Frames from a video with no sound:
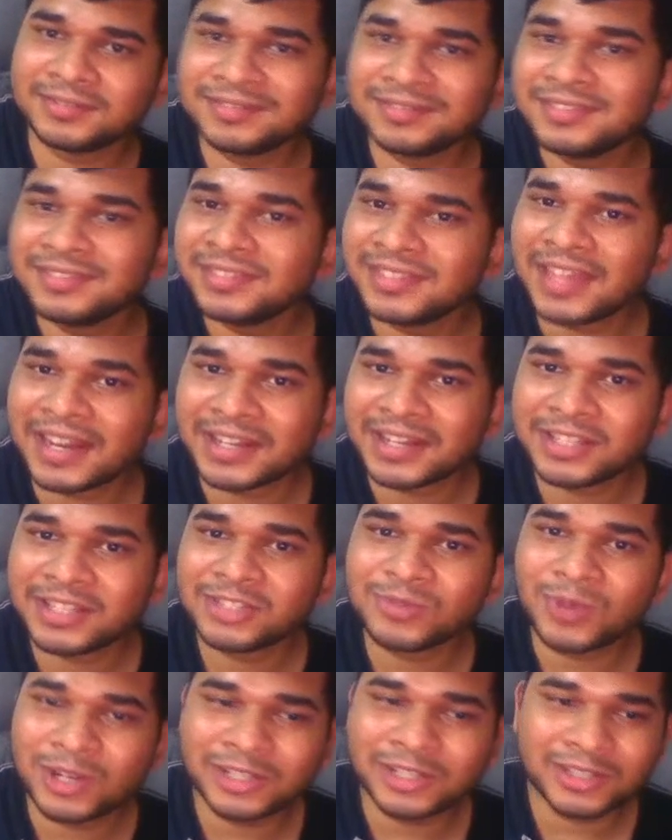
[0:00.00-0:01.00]
that
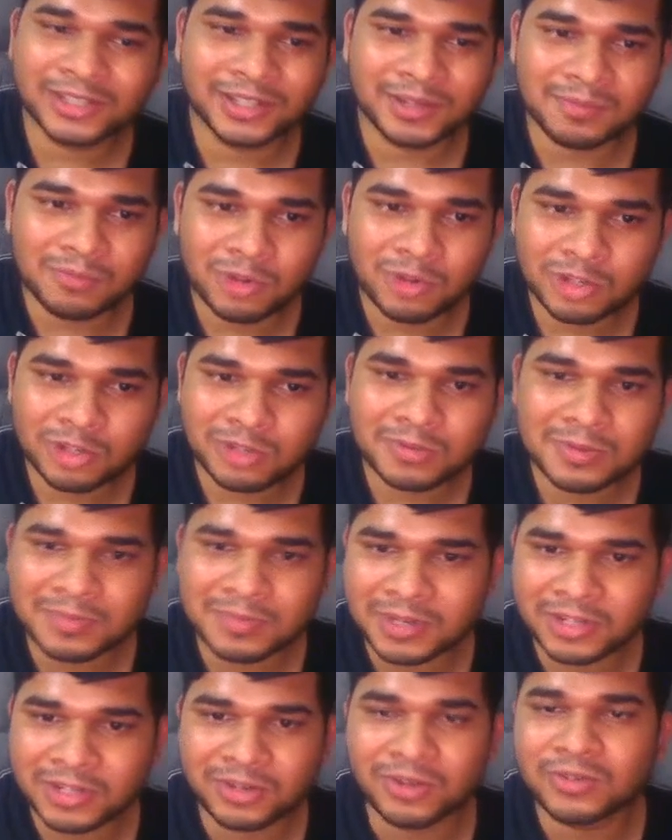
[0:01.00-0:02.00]
is what most
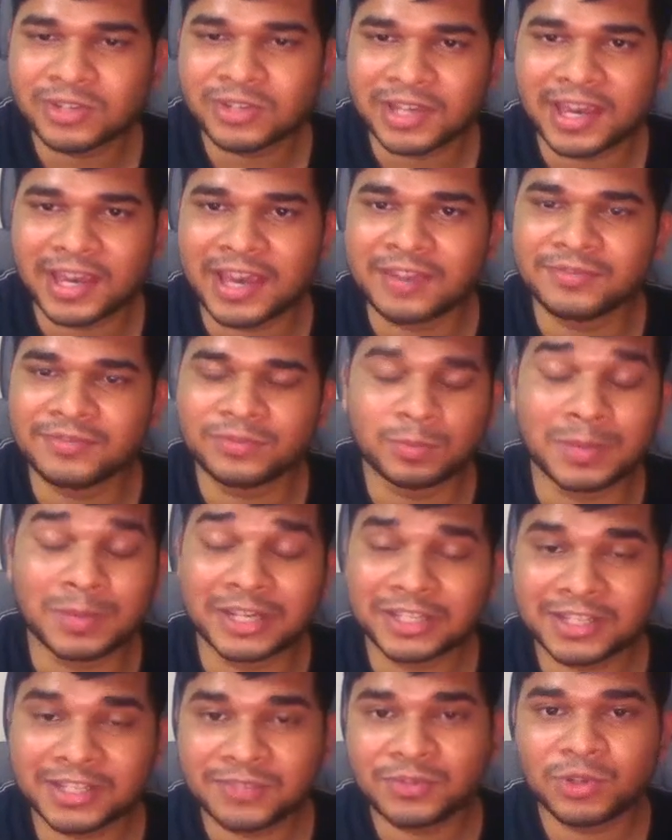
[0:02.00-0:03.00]
people don't have.
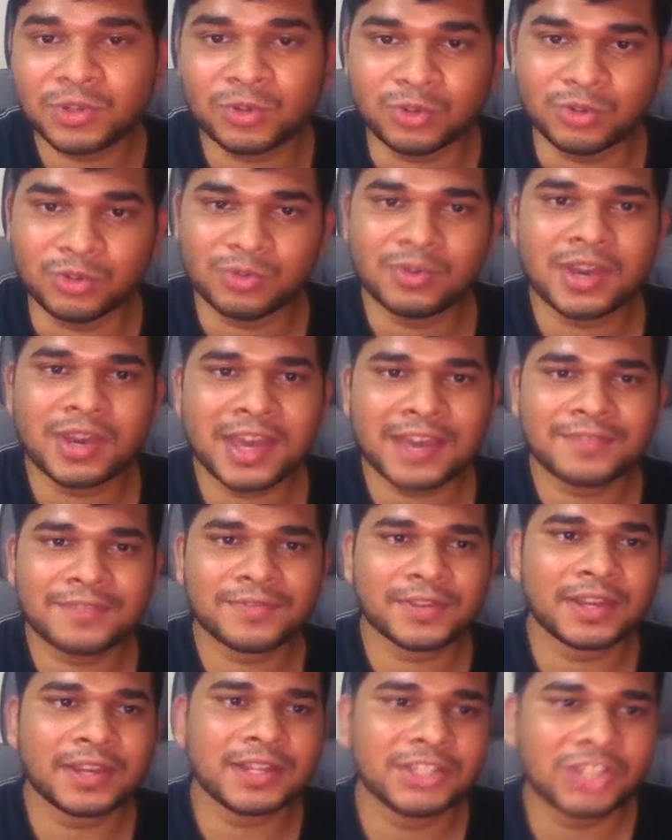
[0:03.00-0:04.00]
But if you do have
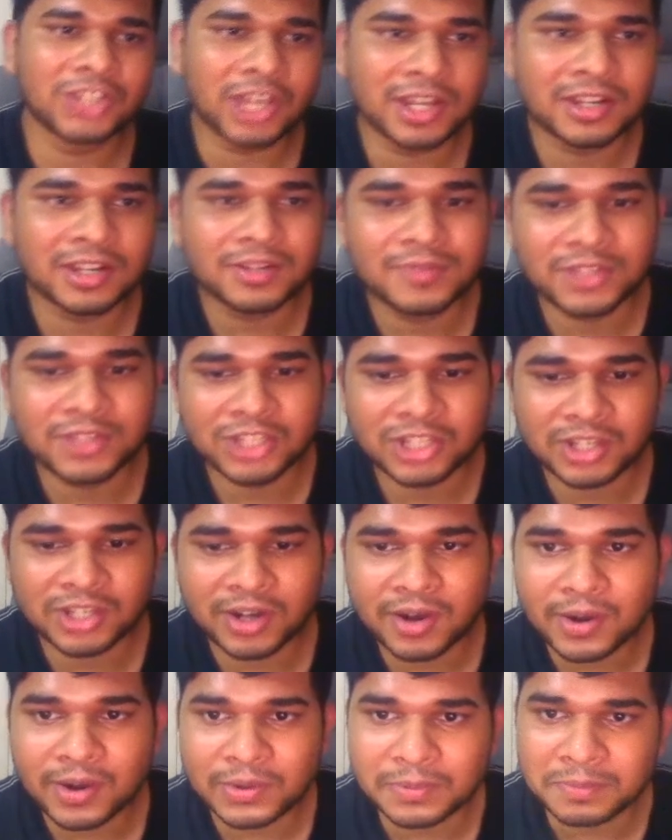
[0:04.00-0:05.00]
a channel which is
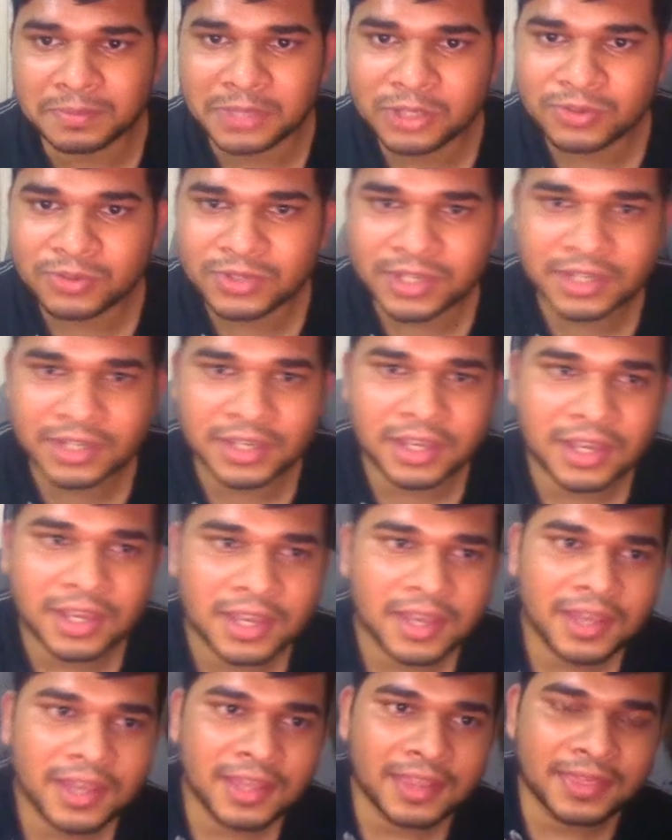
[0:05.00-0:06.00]
around music,
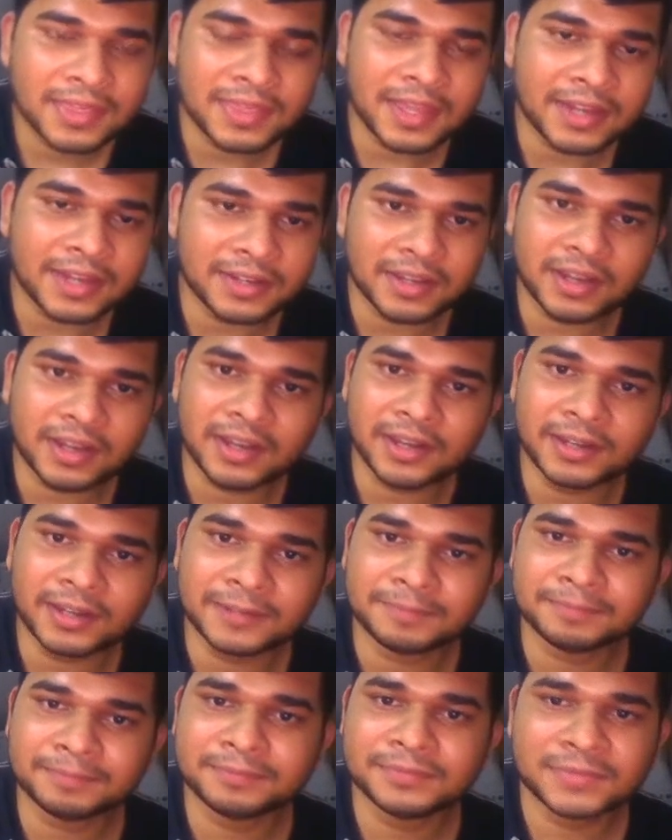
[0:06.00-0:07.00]
then
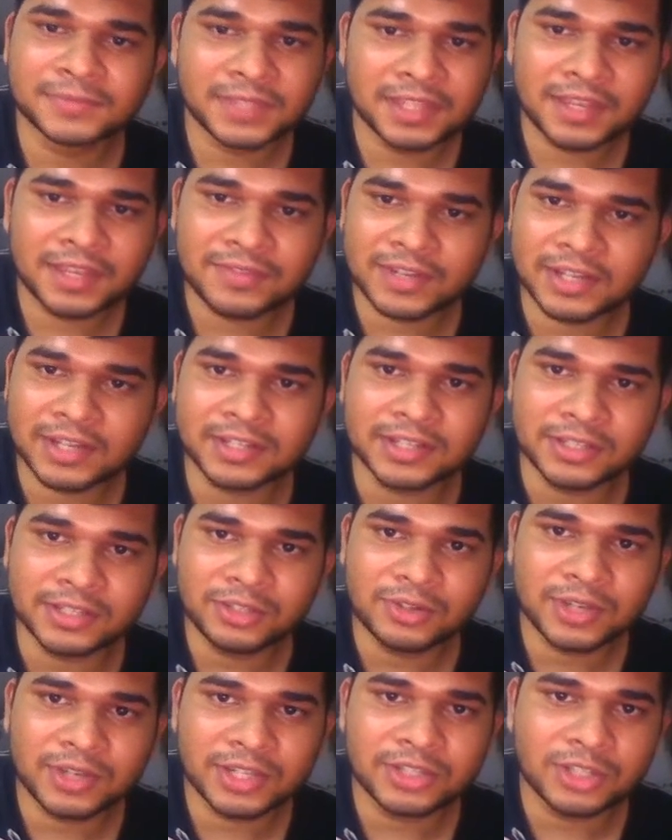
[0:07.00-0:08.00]
definitely
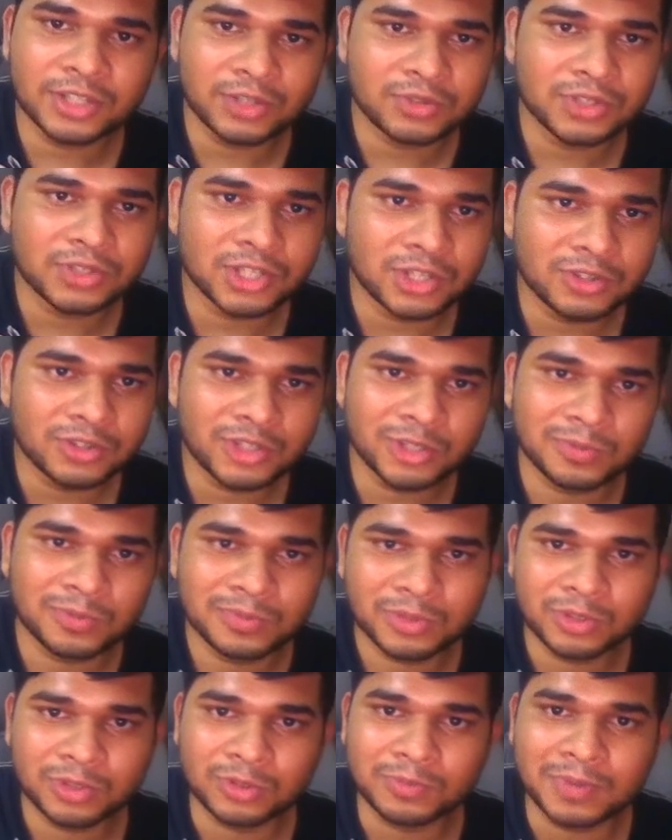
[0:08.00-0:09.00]
you can use YouTube
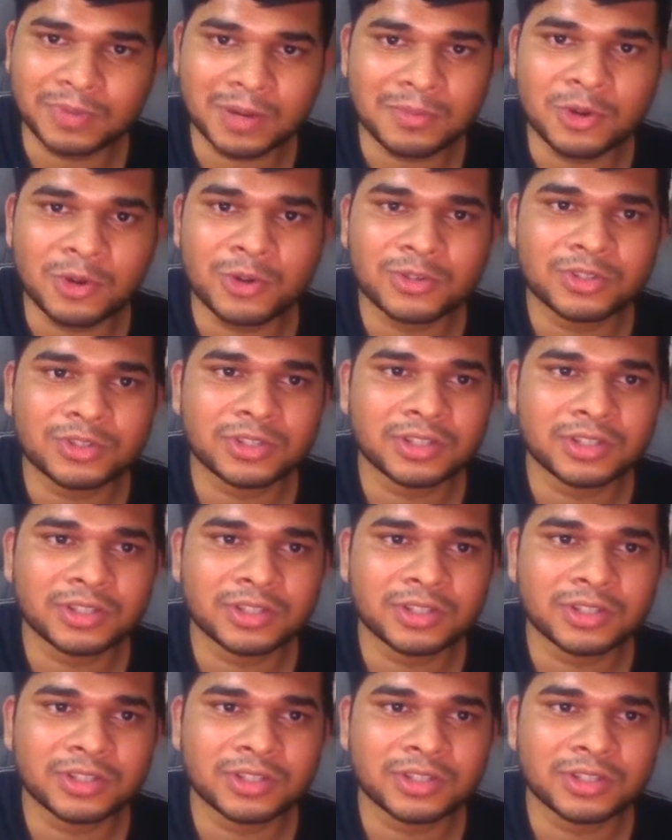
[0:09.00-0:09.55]
to promote